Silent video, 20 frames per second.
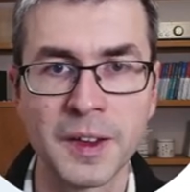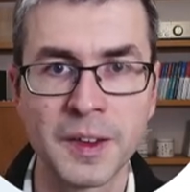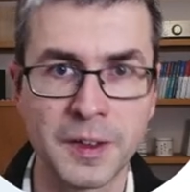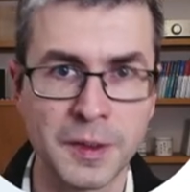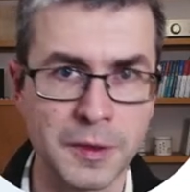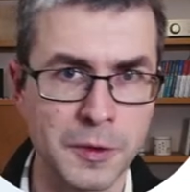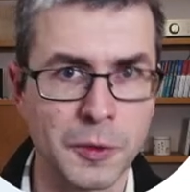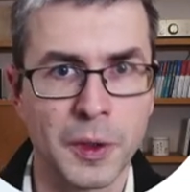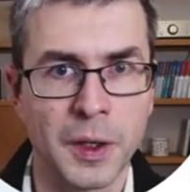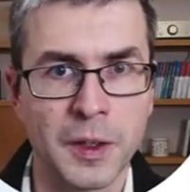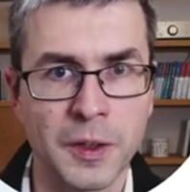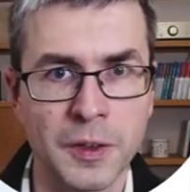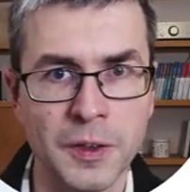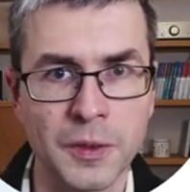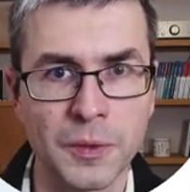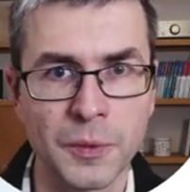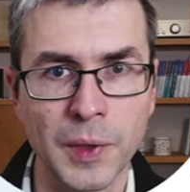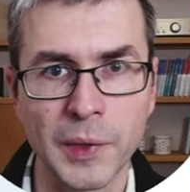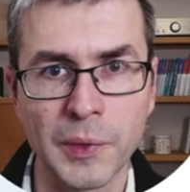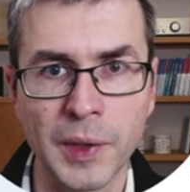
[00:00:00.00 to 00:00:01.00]

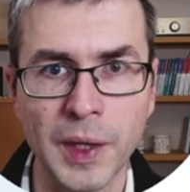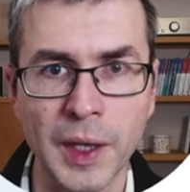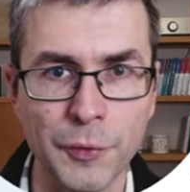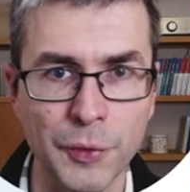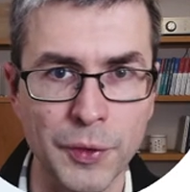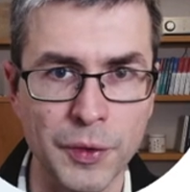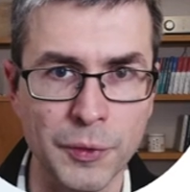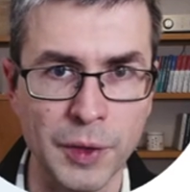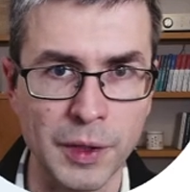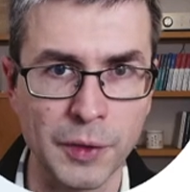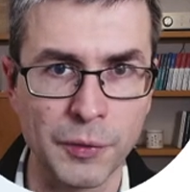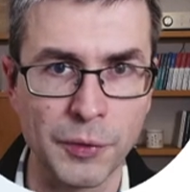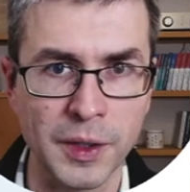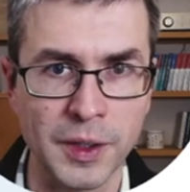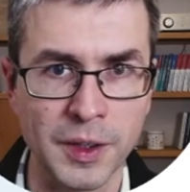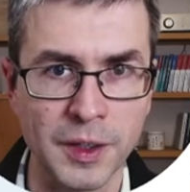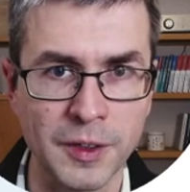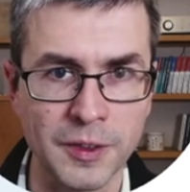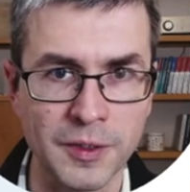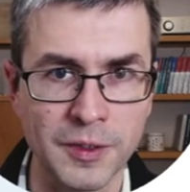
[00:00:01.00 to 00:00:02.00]
situation where we have a
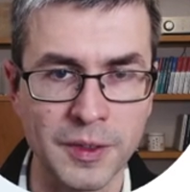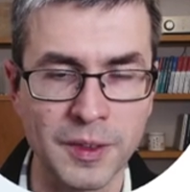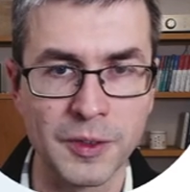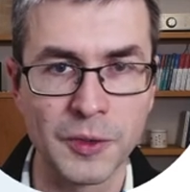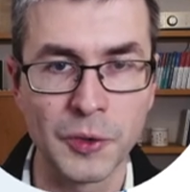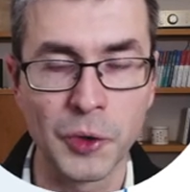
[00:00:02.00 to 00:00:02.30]
stratification.